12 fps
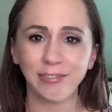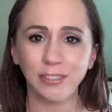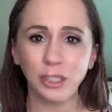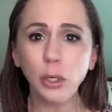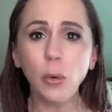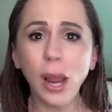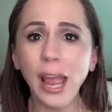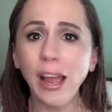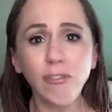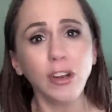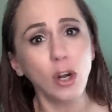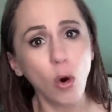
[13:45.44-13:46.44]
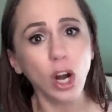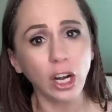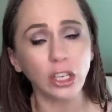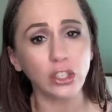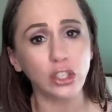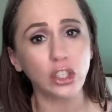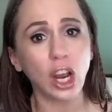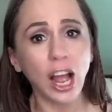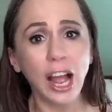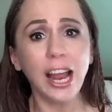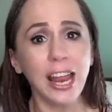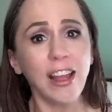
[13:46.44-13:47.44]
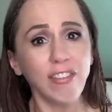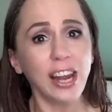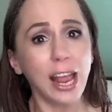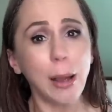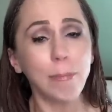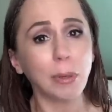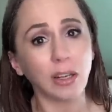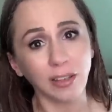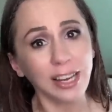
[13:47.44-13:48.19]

You have an orange. I have an apple.